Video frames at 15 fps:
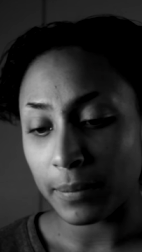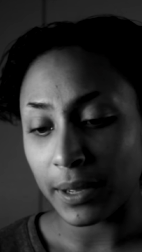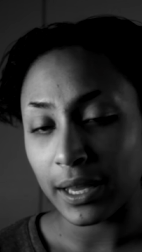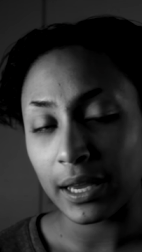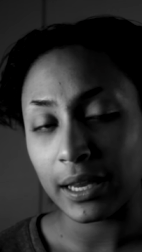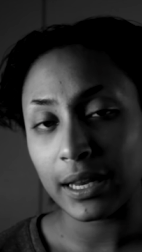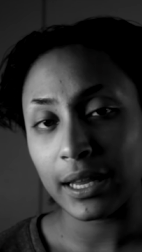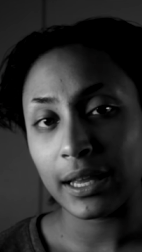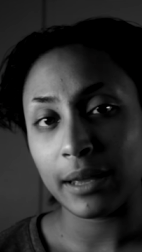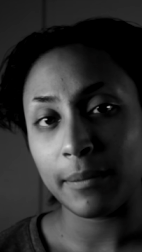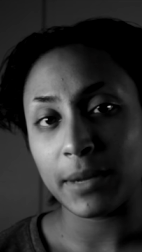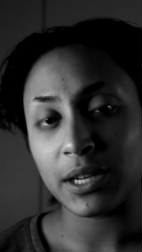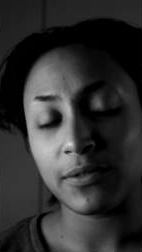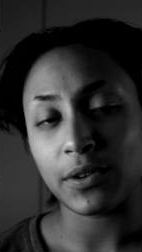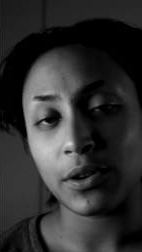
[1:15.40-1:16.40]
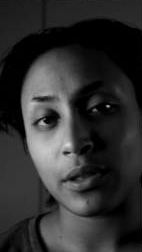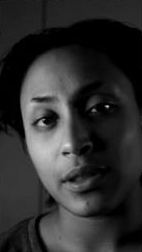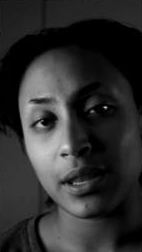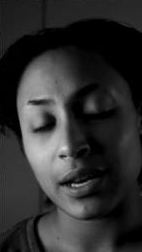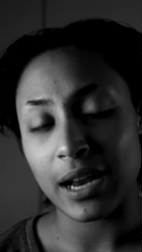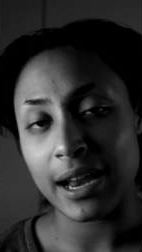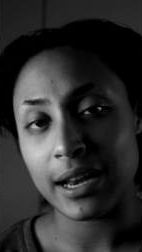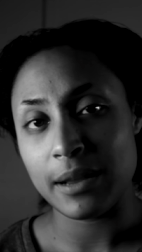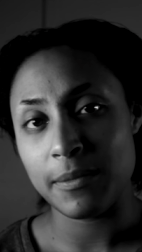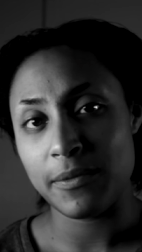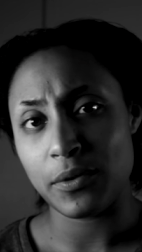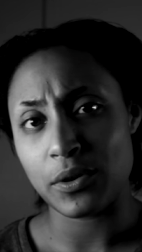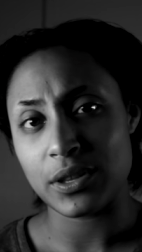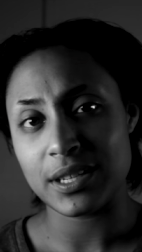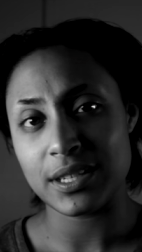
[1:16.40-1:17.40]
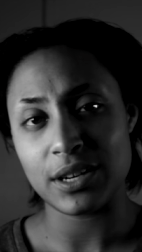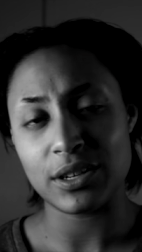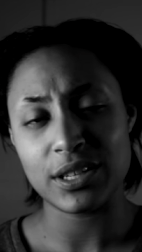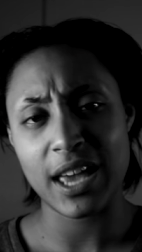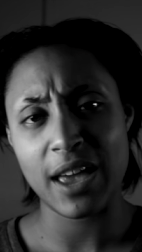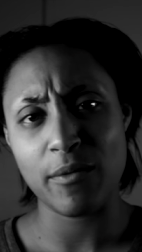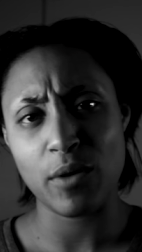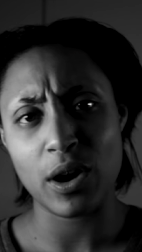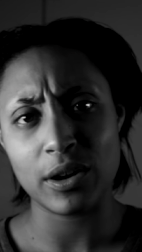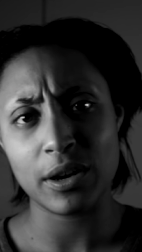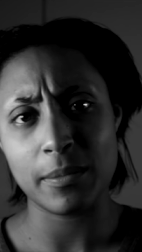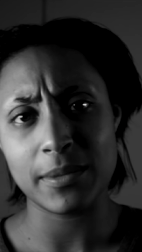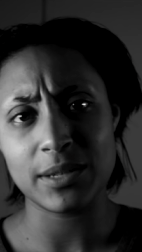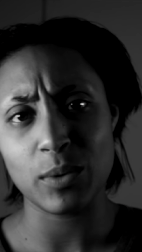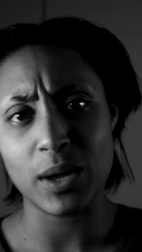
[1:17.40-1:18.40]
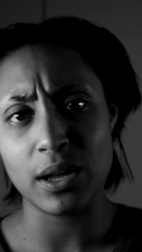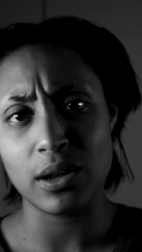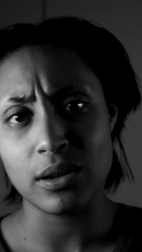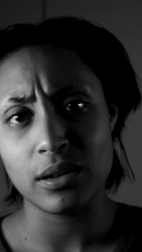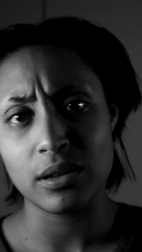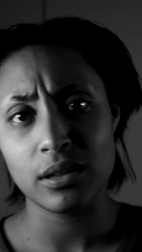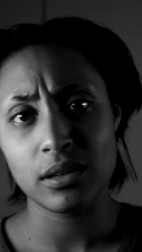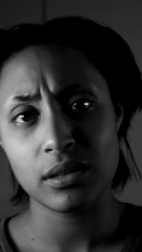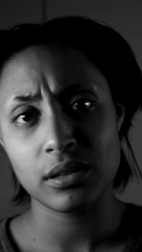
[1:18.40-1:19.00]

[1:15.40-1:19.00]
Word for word: but he didn't get much further than I did before the stairs gave on him as well.